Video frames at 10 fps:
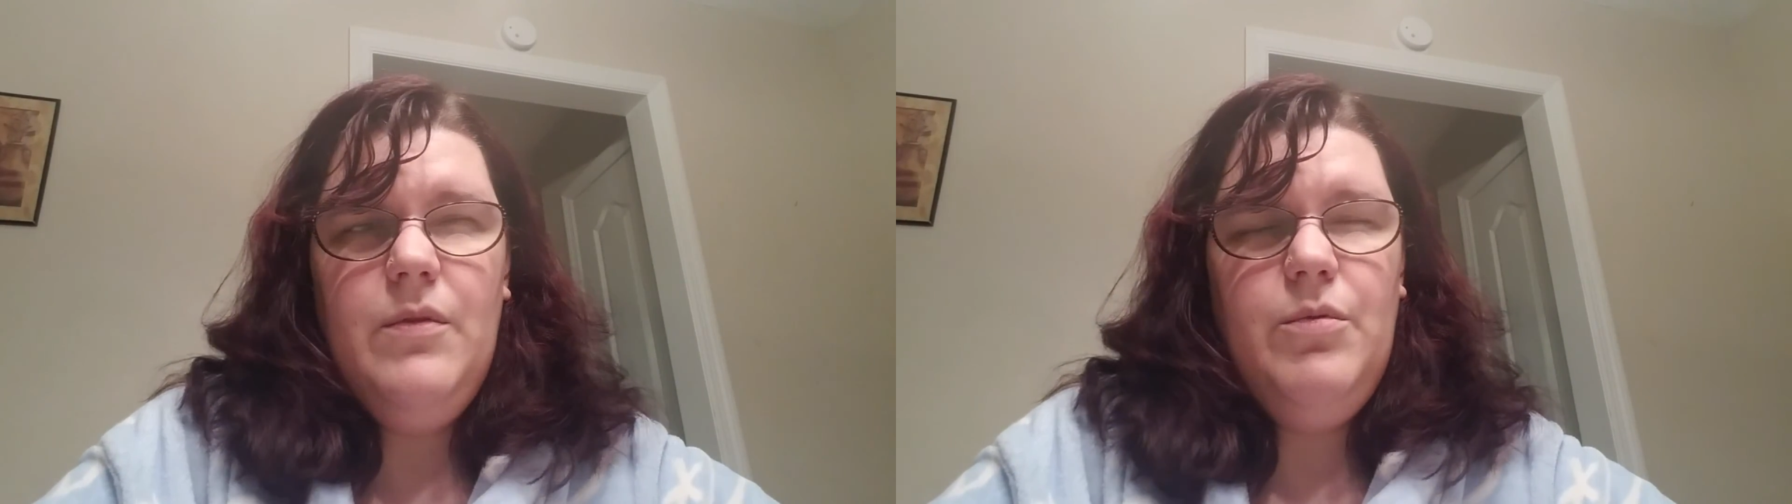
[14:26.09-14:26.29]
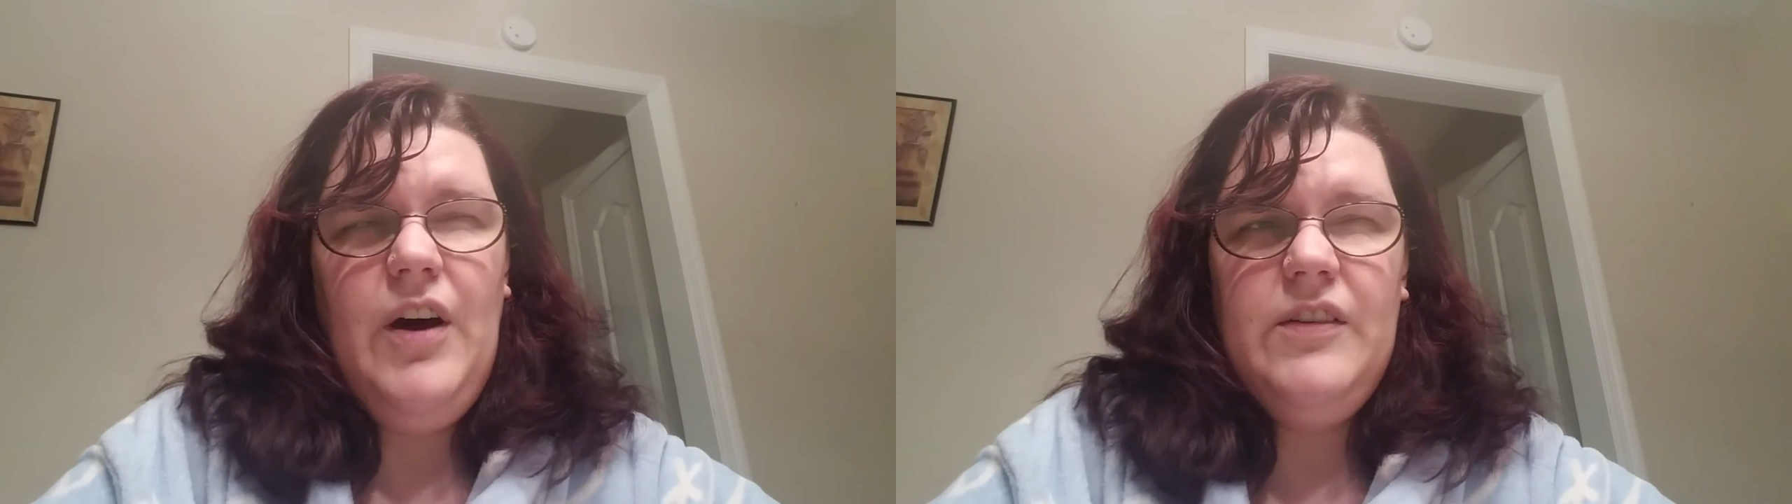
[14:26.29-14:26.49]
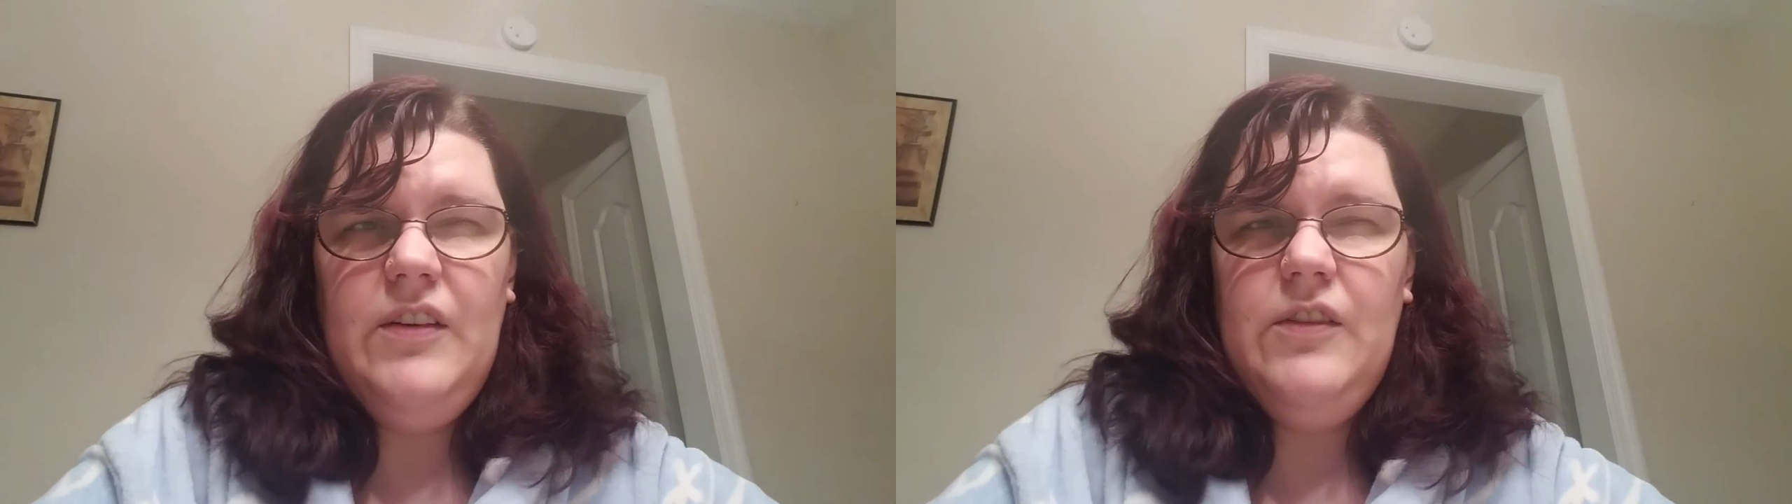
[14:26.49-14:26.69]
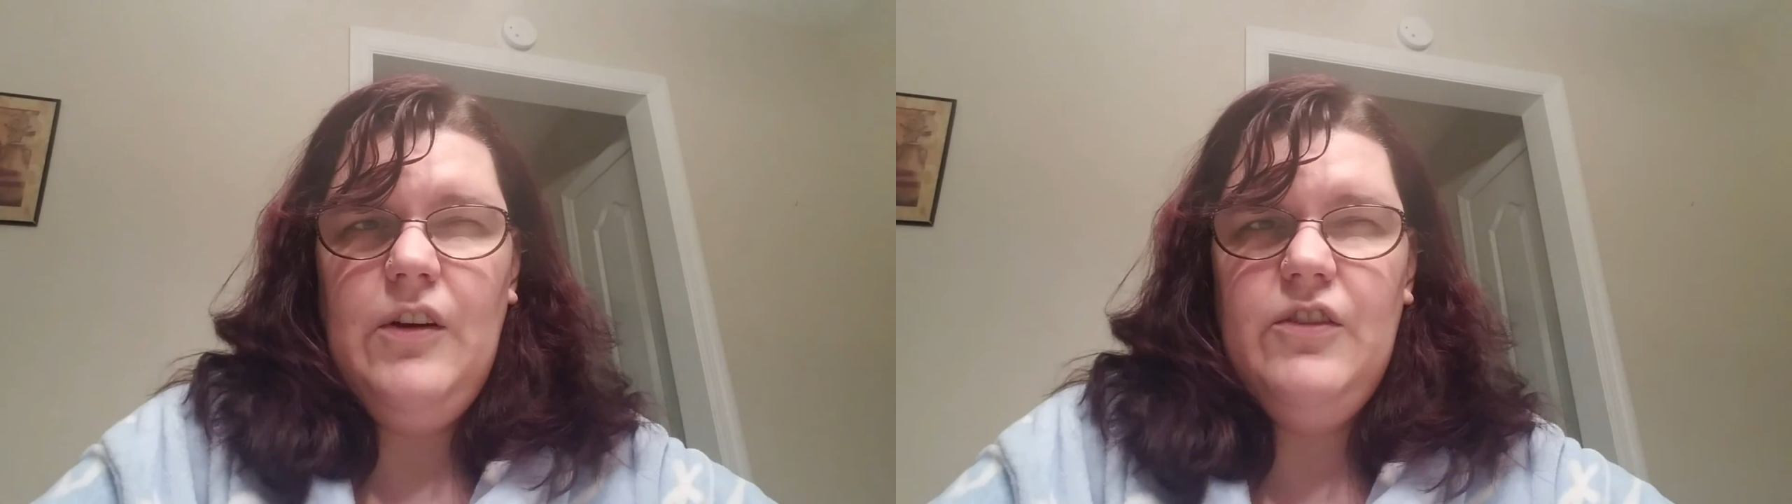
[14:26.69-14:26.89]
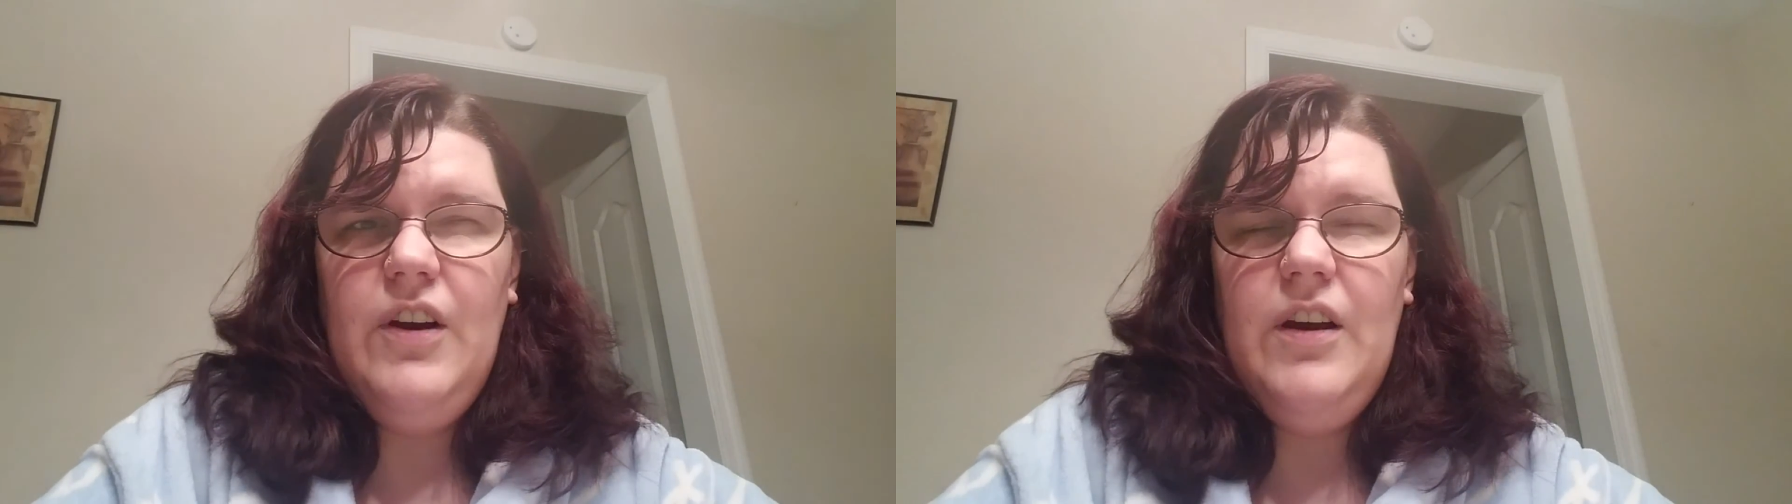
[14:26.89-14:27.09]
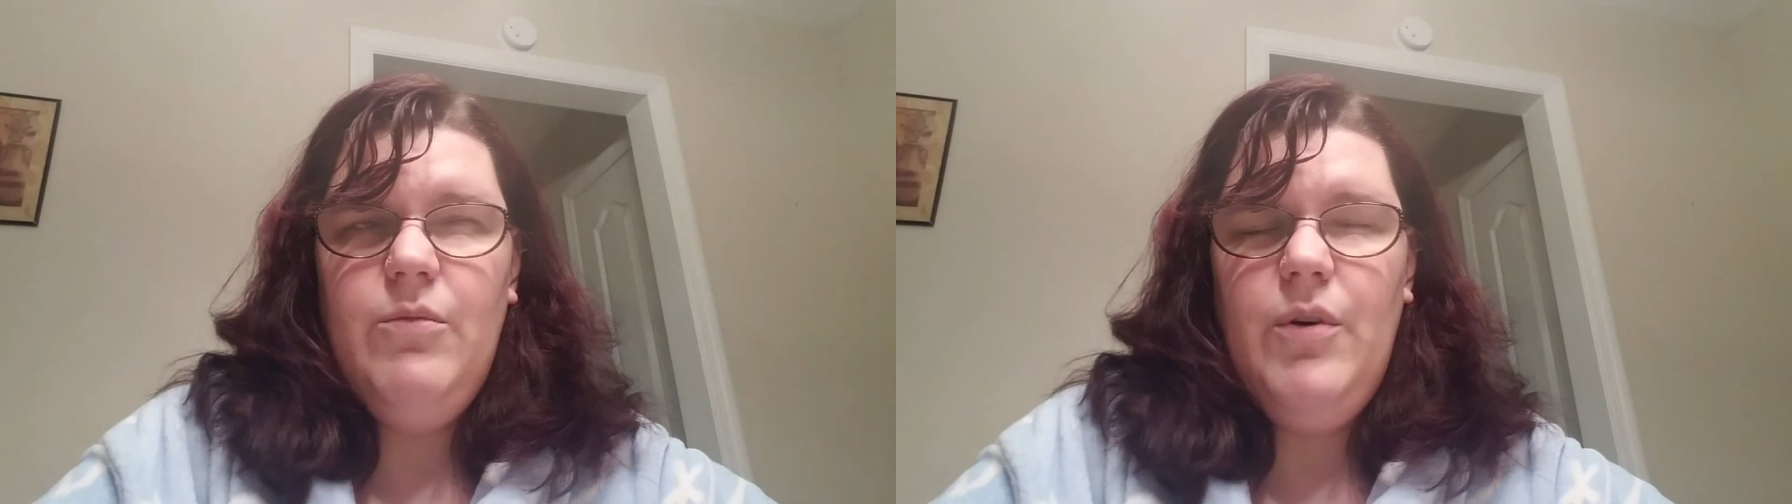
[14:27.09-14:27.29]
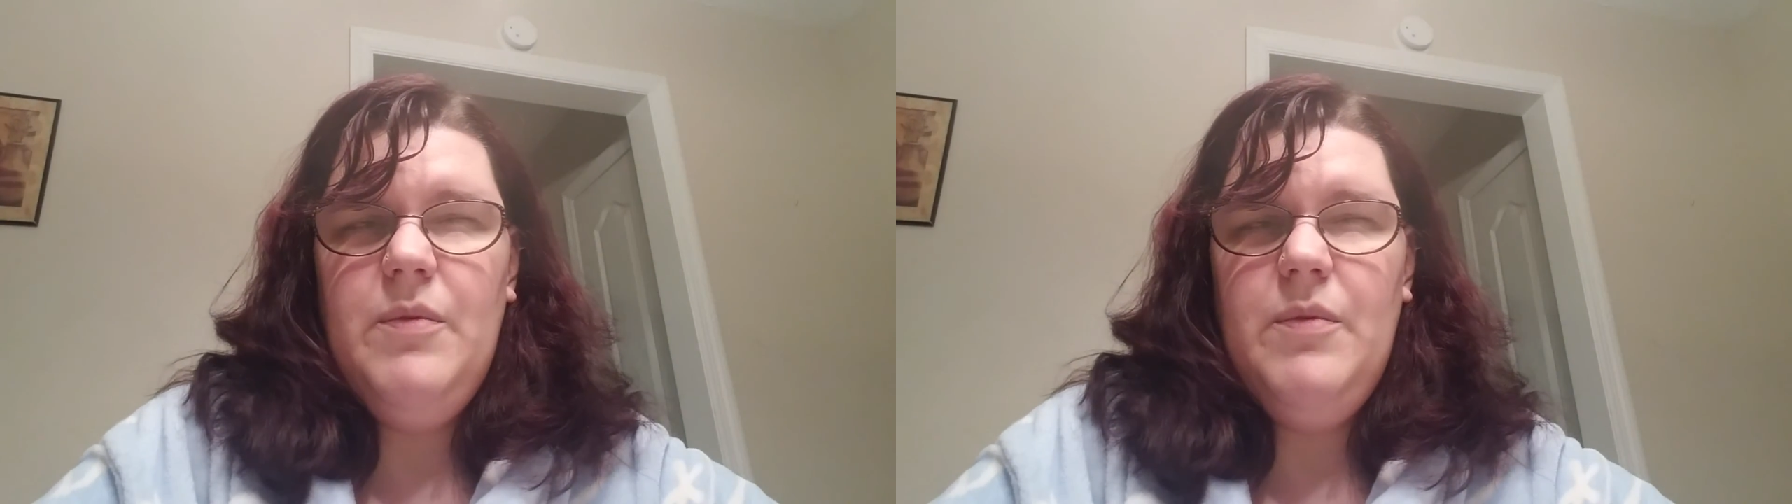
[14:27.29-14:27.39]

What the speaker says: plastic surgery will